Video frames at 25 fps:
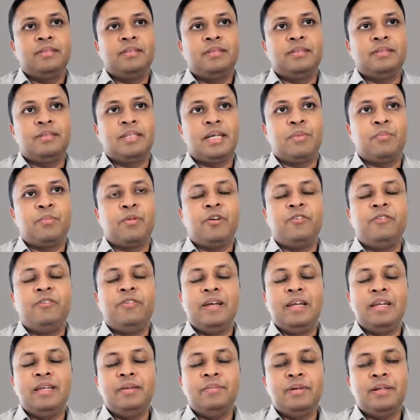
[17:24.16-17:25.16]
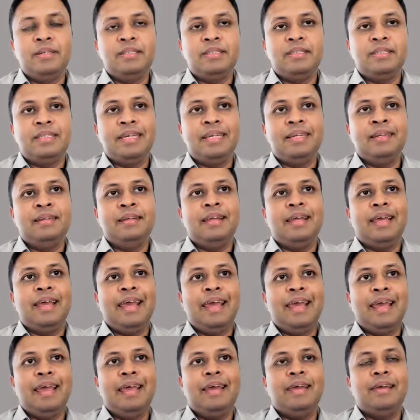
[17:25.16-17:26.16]
number of elements in
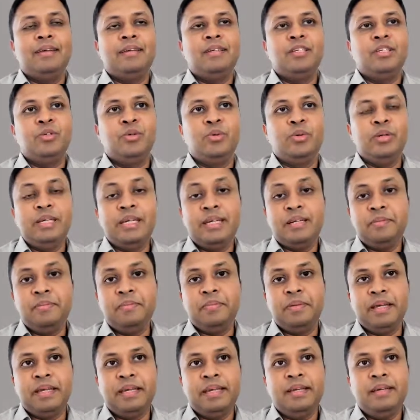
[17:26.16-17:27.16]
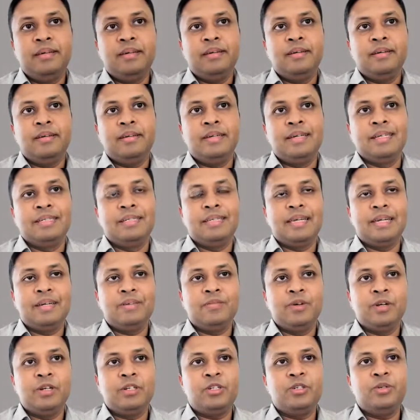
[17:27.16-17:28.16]
A union B is
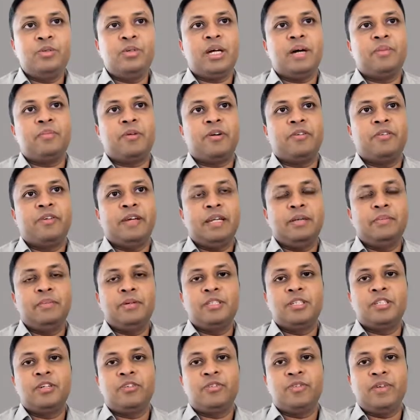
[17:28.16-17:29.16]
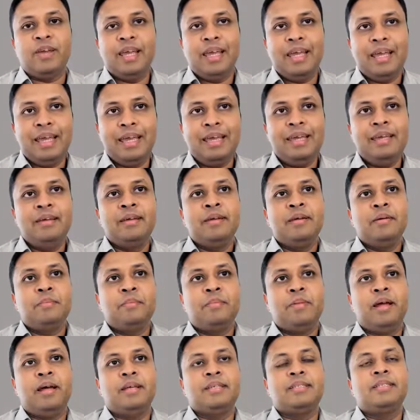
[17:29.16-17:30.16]
equal to number of elements of A
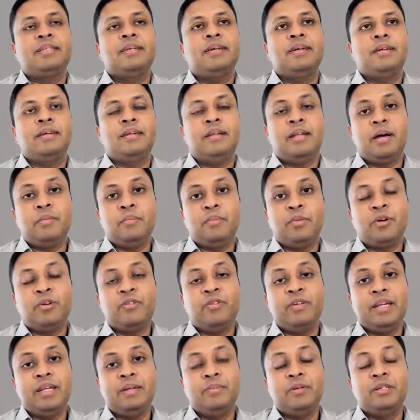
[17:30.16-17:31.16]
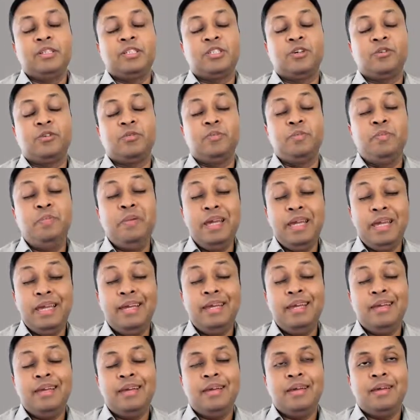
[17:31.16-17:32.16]
plus number of elements of
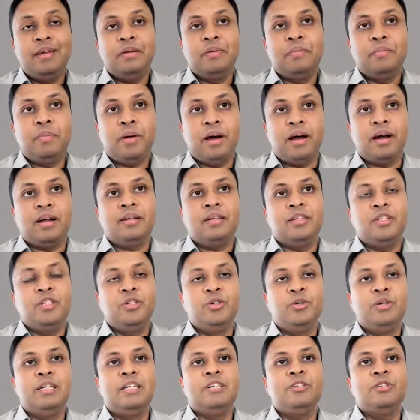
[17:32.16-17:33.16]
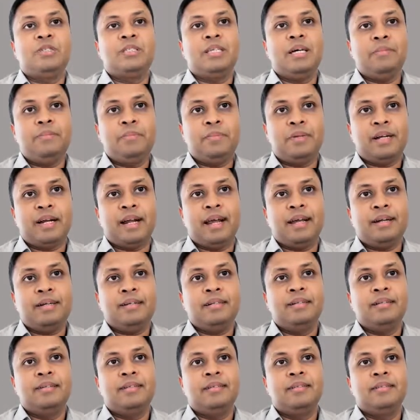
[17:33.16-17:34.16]
B, but you need to subtract
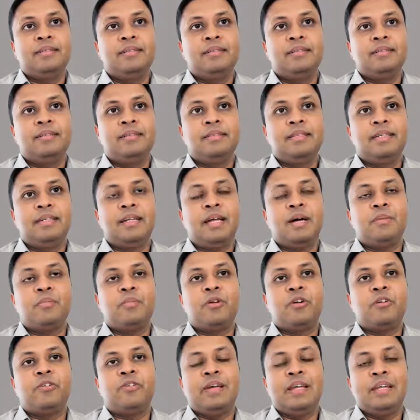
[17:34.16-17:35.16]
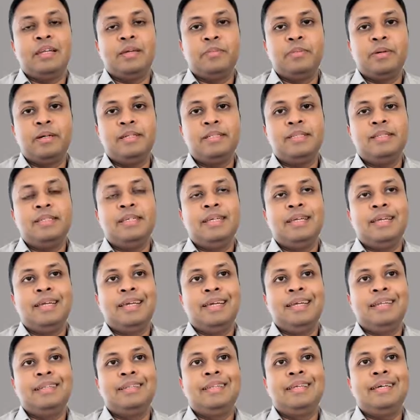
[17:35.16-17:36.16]
the number of elements
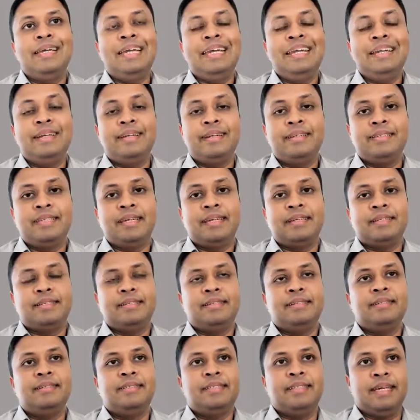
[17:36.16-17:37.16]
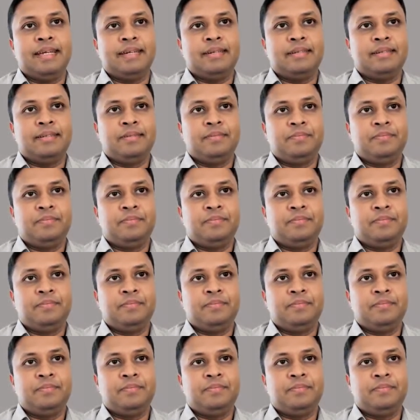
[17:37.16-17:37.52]
in the intersection set.